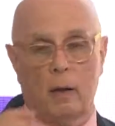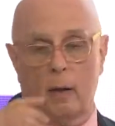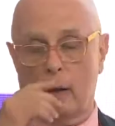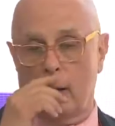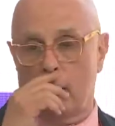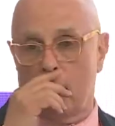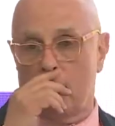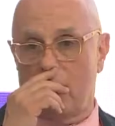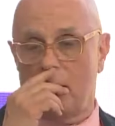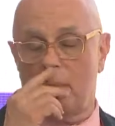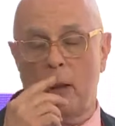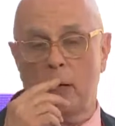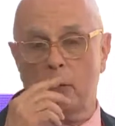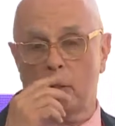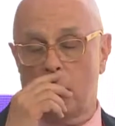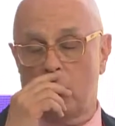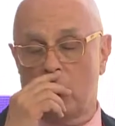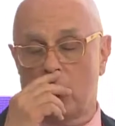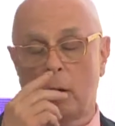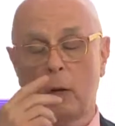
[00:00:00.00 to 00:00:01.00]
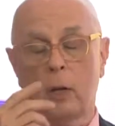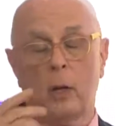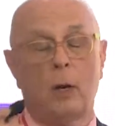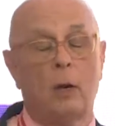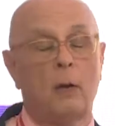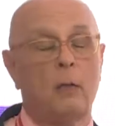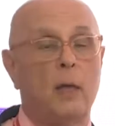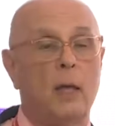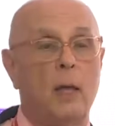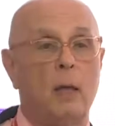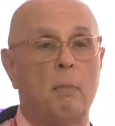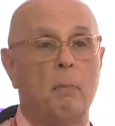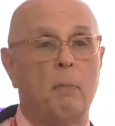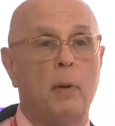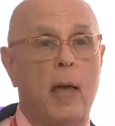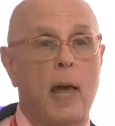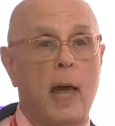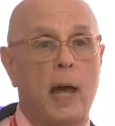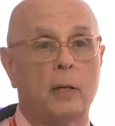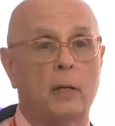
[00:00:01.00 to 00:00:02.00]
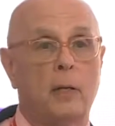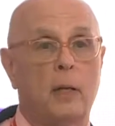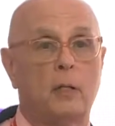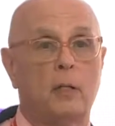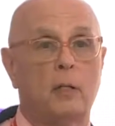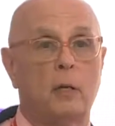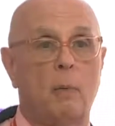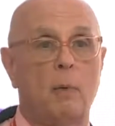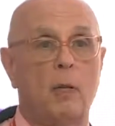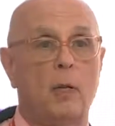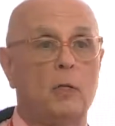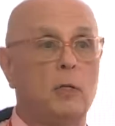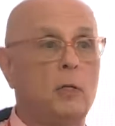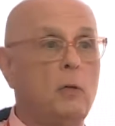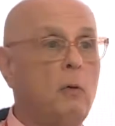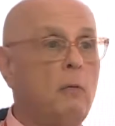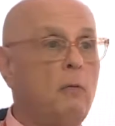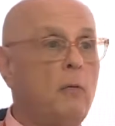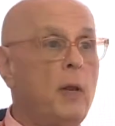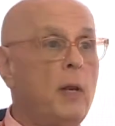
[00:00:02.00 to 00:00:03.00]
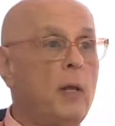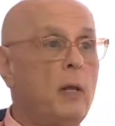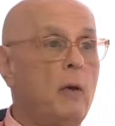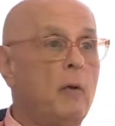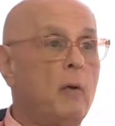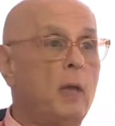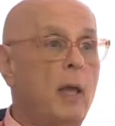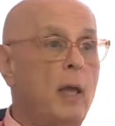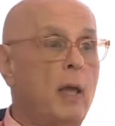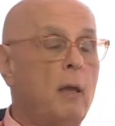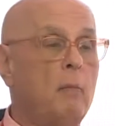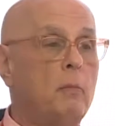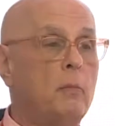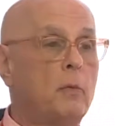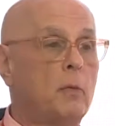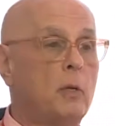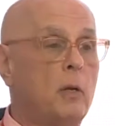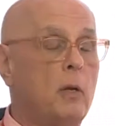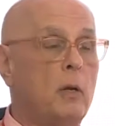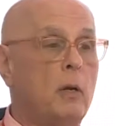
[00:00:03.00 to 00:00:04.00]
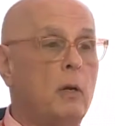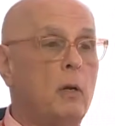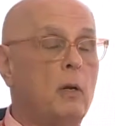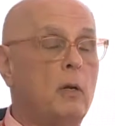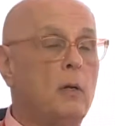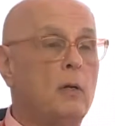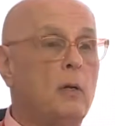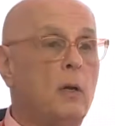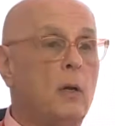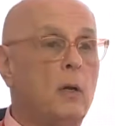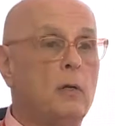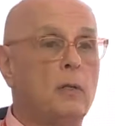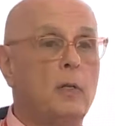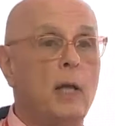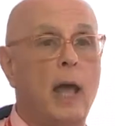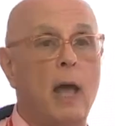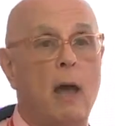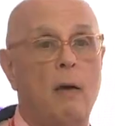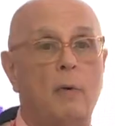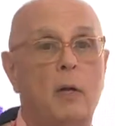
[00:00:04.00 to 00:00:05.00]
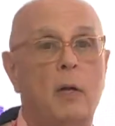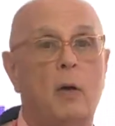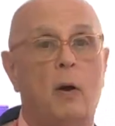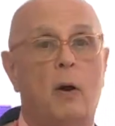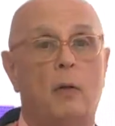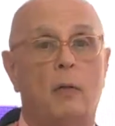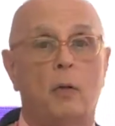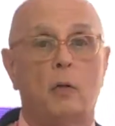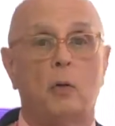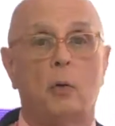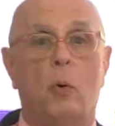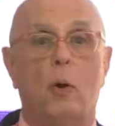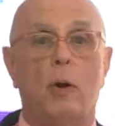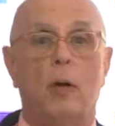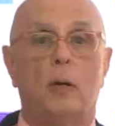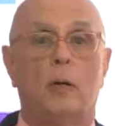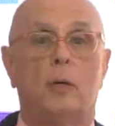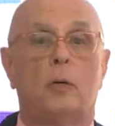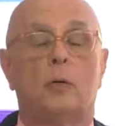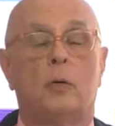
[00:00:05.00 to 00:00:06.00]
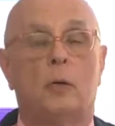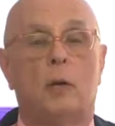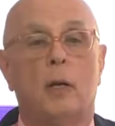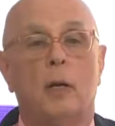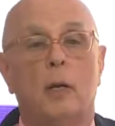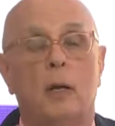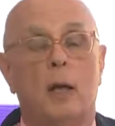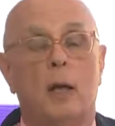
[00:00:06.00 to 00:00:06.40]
I mentioned earlier the impact that some of these new video games is having on the toy industry.